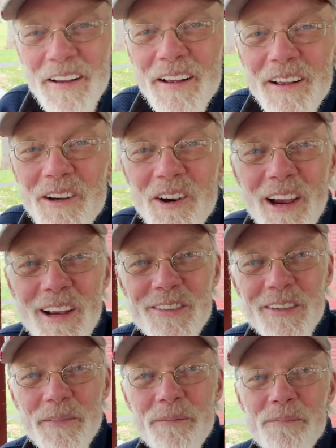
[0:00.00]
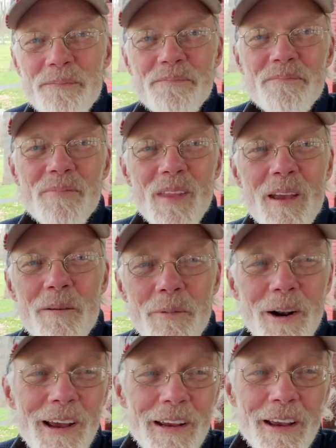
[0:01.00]
Crazy.
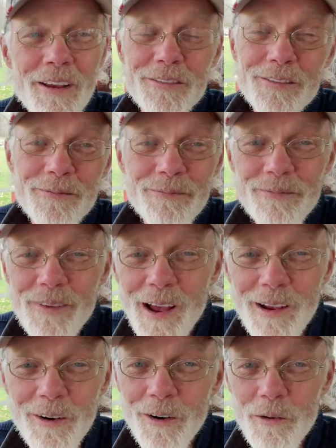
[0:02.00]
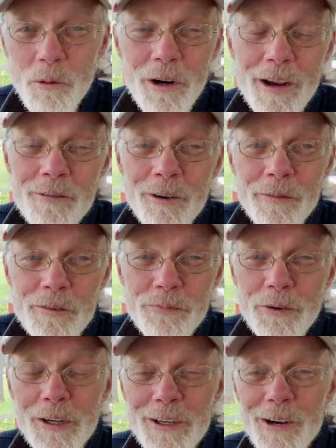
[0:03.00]
But I guess, I don't know, whatever. It's a
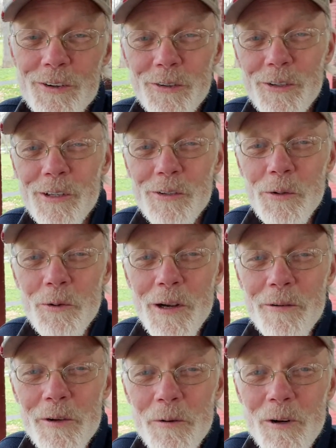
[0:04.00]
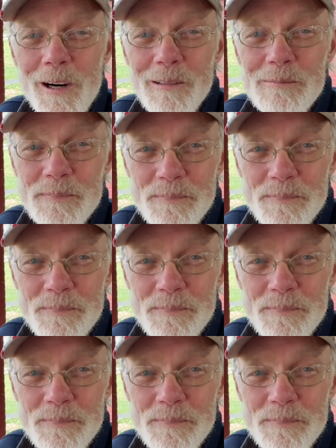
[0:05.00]
free country. You can do whatever you want.